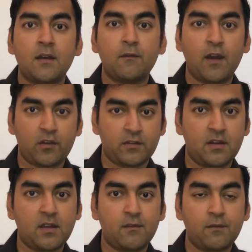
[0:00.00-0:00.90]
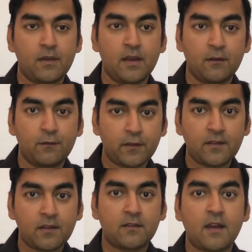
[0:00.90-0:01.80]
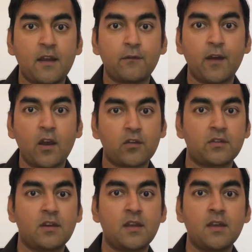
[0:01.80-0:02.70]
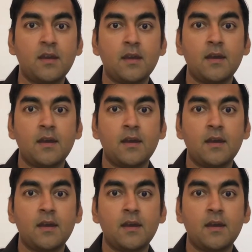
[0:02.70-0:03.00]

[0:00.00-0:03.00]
velocity in physics and velocity